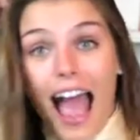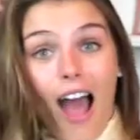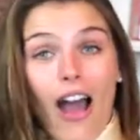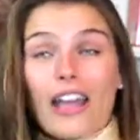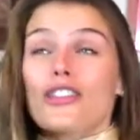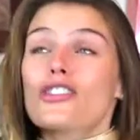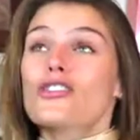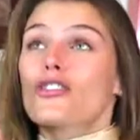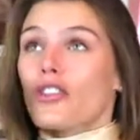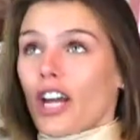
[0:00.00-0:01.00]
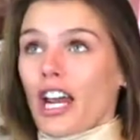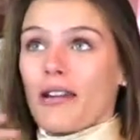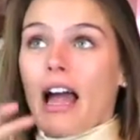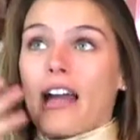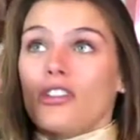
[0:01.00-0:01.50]
out. I
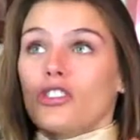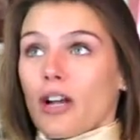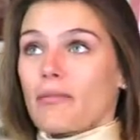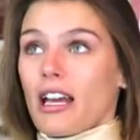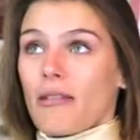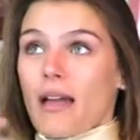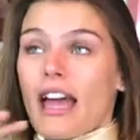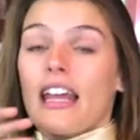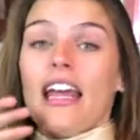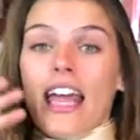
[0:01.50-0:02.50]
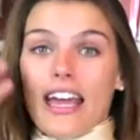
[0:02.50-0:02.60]
screamed. I jumped out of bed.